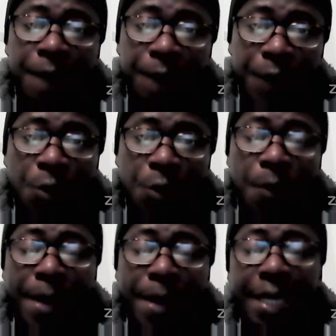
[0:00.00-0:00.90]

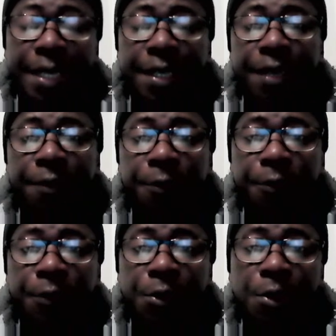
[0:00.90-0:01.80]
few
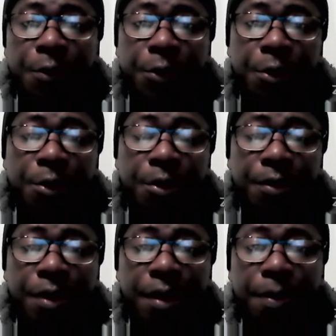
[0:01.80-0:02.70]
of your
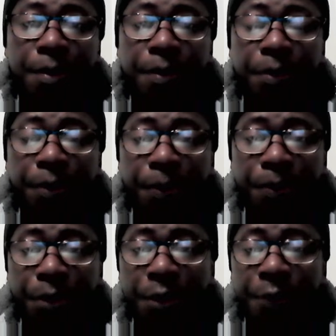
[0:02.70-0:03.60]

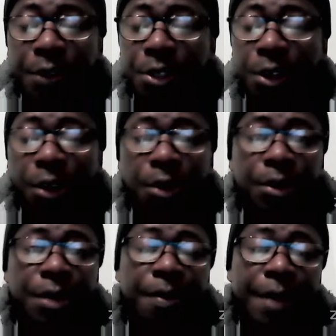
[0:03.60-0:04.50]
profit, you
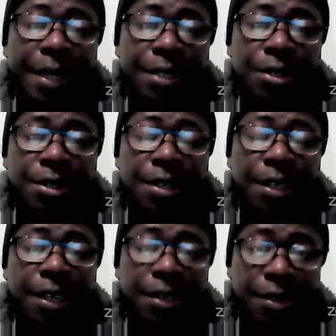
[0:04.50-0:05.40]
claw them back into the
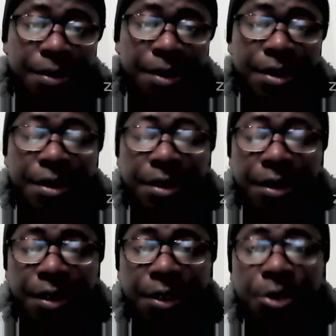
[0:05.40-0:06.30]

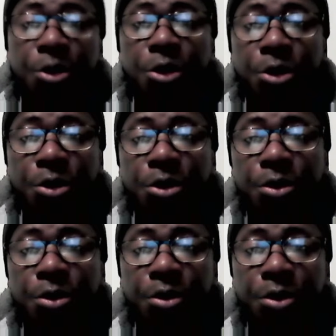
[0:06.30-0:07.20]
customers. You
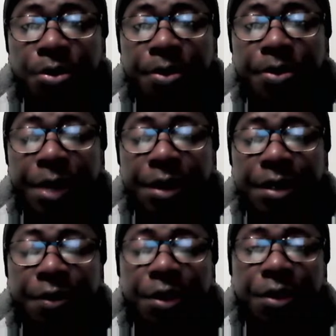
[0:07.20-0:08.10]

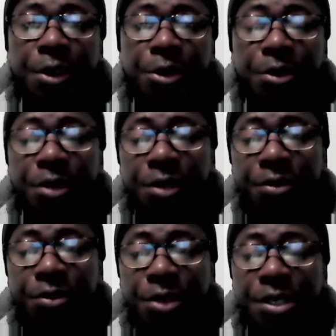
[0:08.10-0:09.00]
build a very good
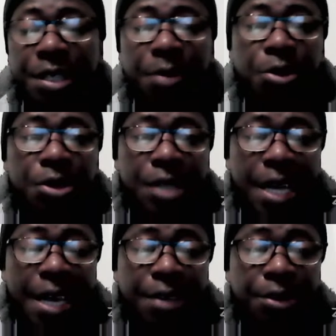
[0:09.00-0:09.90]
and reasonable
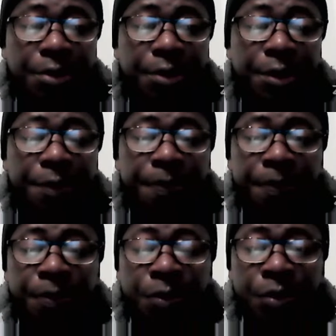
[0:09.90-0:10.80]
size
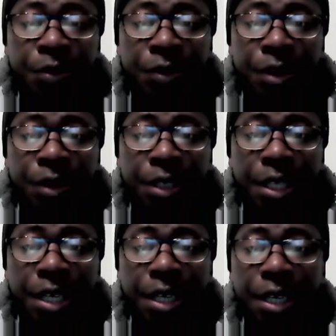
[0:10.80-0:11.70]

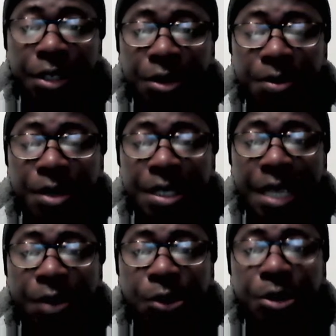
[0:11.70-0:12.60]
of customers
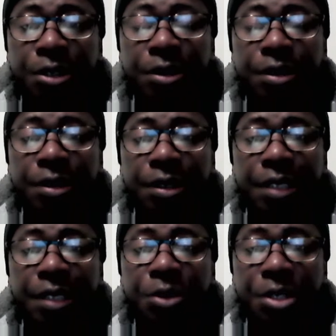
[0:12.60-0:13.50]
that would
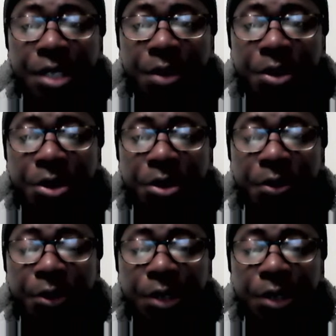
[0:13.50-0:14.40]
stay with you
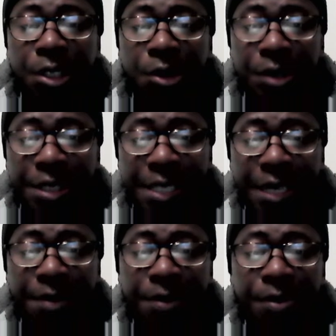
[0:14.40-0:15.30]
for the long
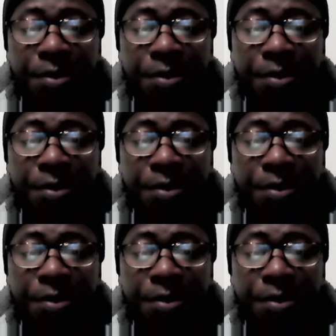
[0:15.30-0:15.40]
term.